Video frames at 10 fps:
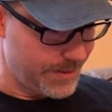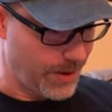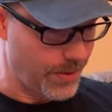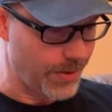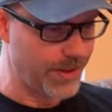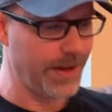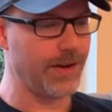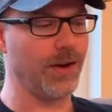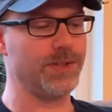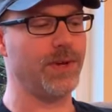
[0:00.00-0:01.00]
Oh,
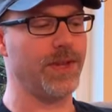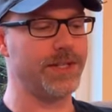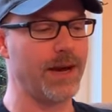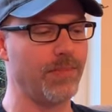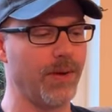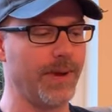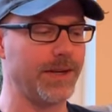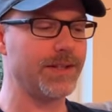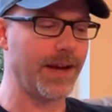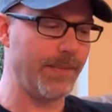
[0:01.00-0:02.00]
and also the
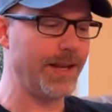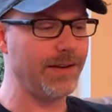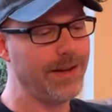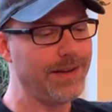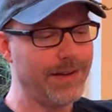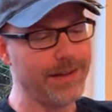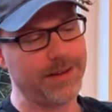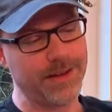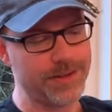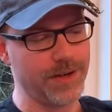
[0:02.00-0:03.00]
temperament. I mean,
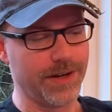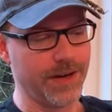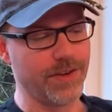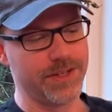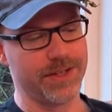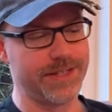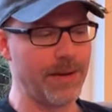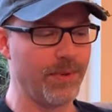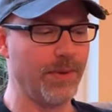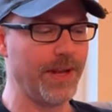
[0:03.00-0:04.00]
is there a difference in
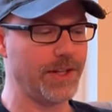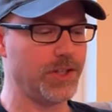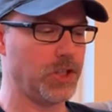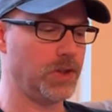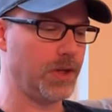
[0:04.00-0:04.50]
temperament?